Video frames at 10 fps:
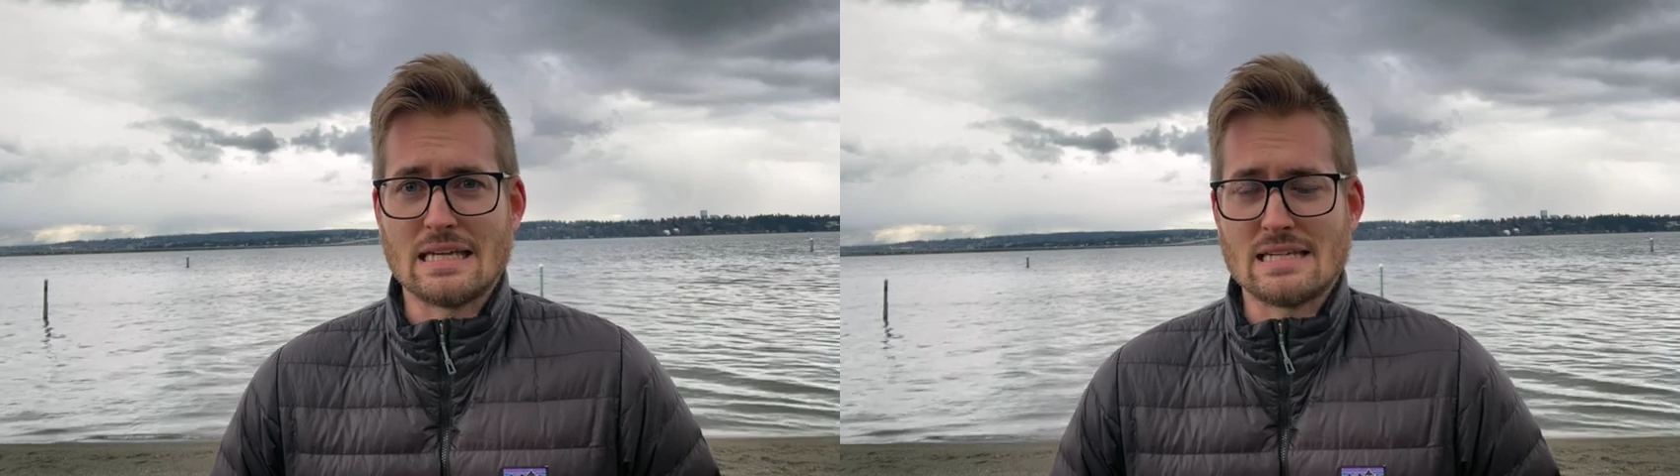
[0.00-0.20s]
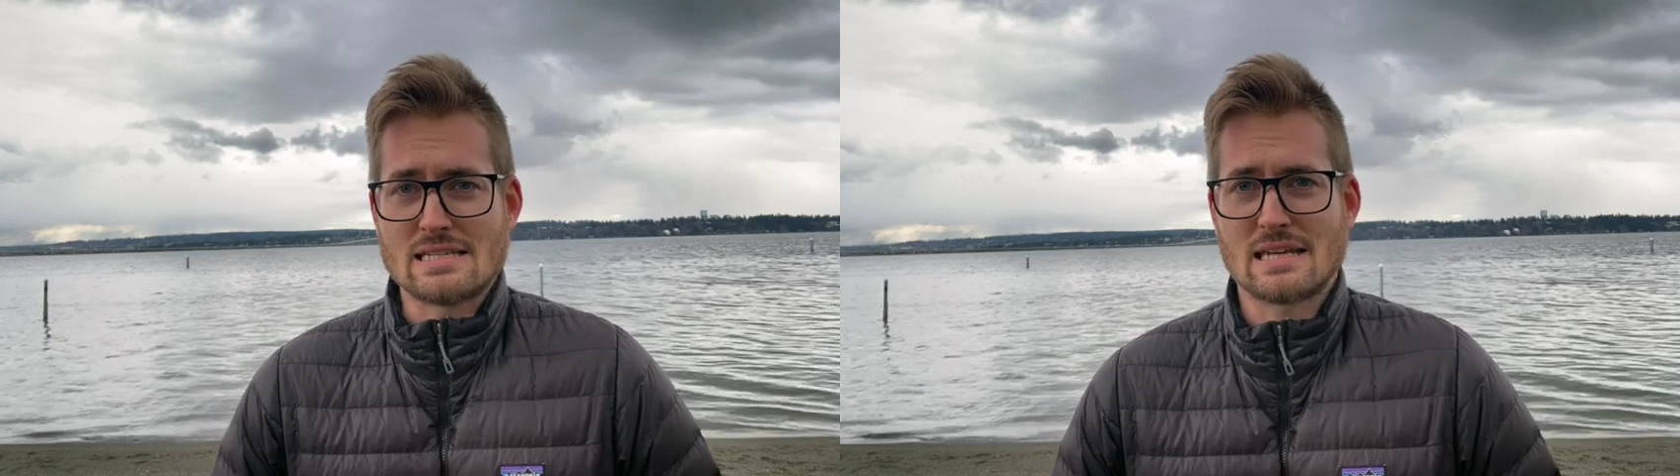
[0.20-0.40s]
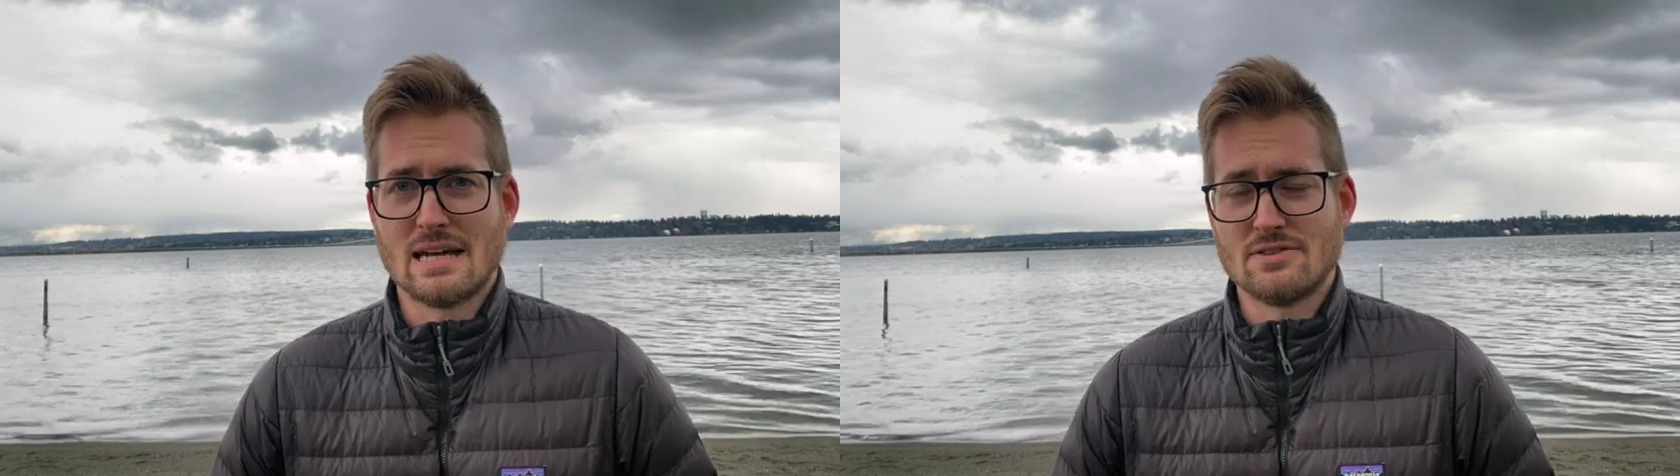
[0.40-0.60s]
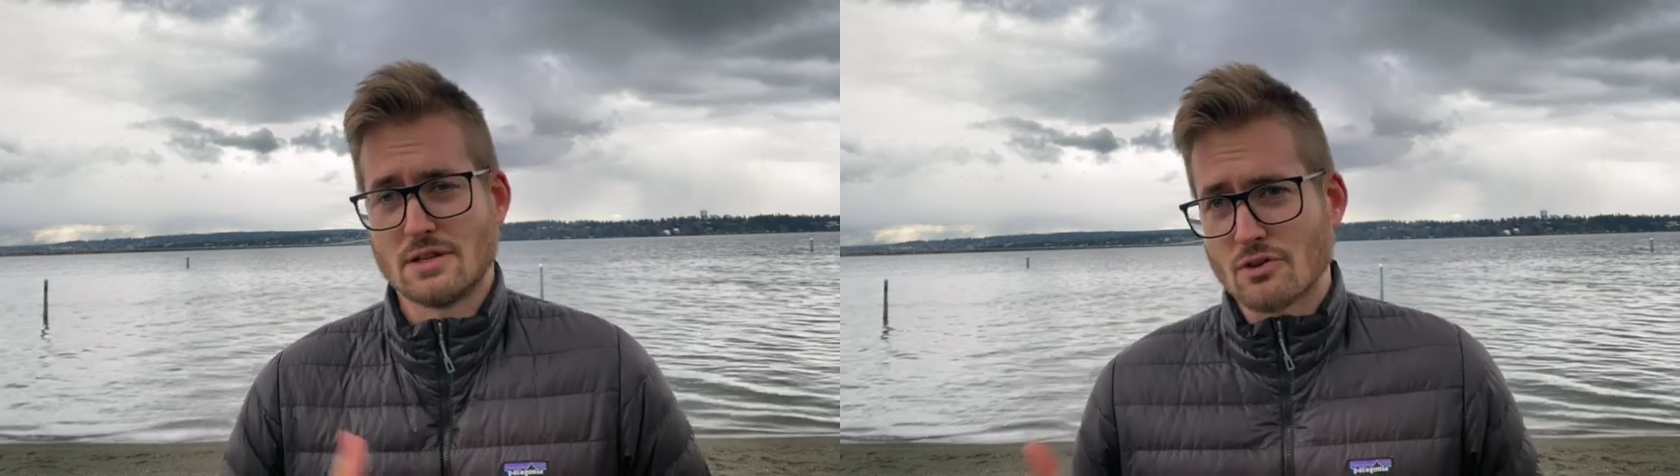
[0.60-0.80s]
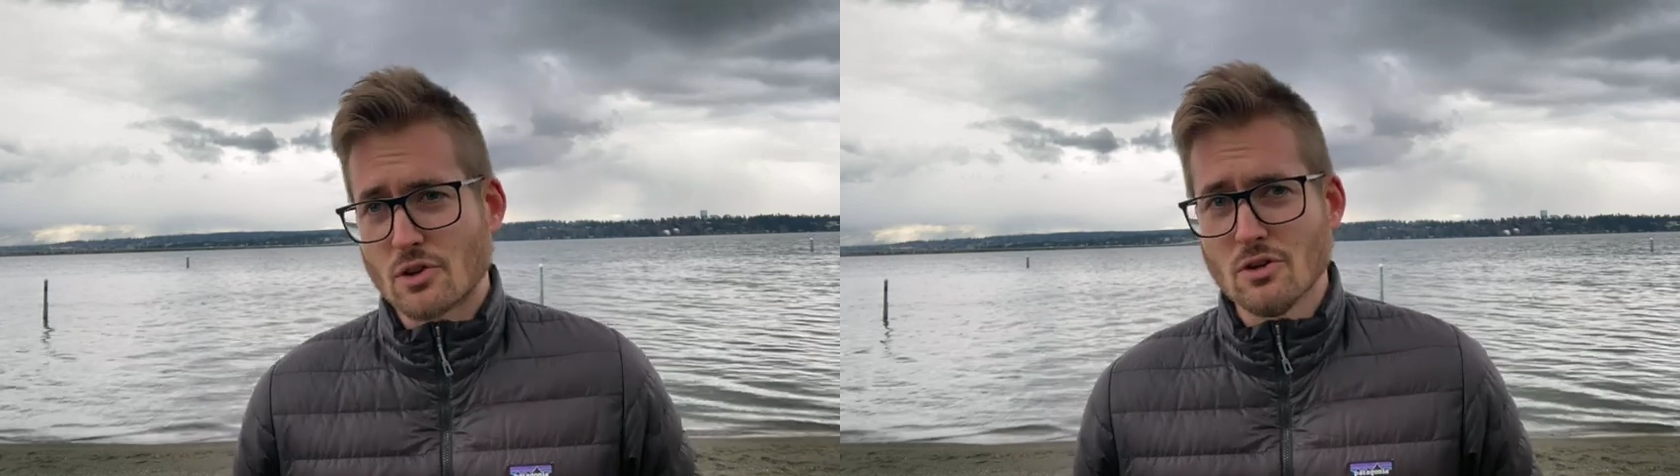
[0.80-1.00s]
is
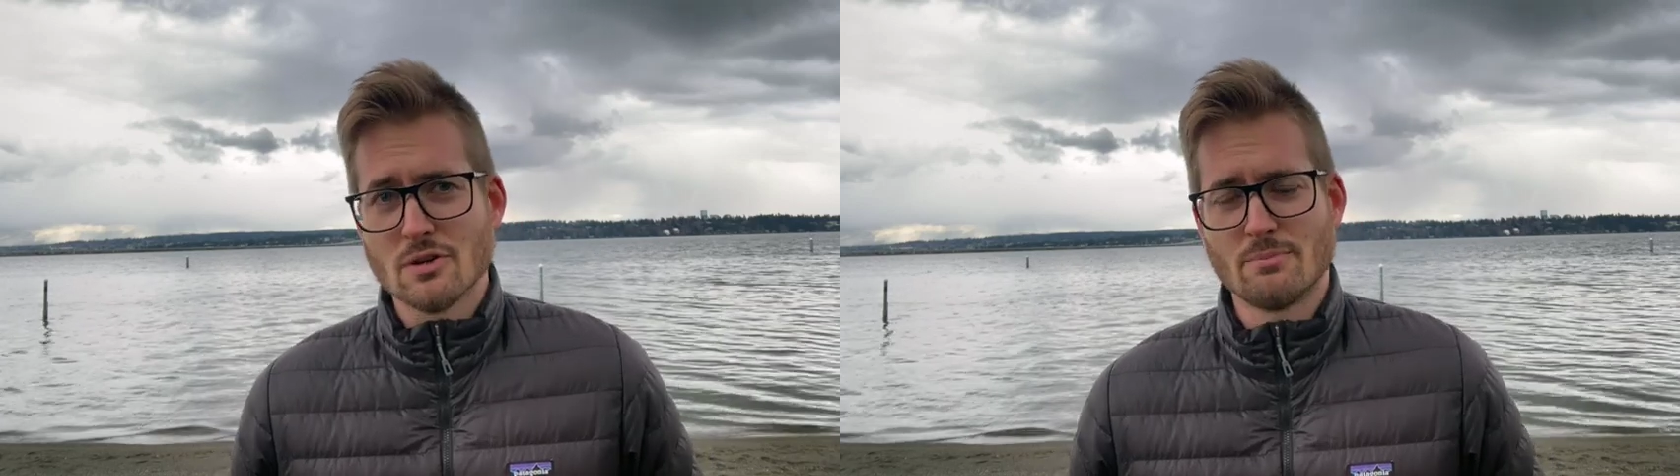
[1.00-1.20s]
difficult,